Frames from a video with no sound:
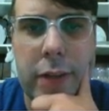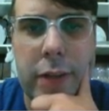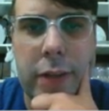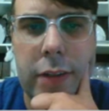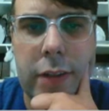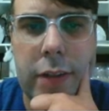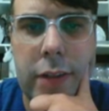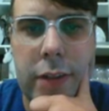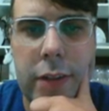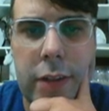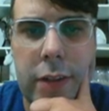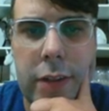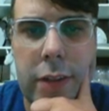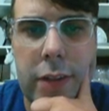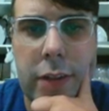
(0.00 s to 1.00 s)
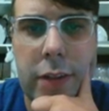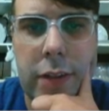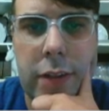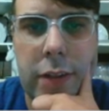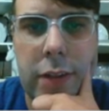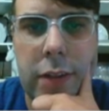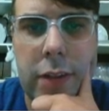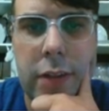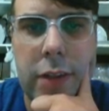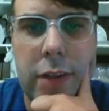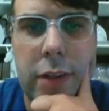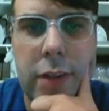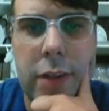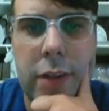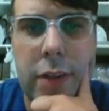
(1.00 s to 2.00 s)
(silence)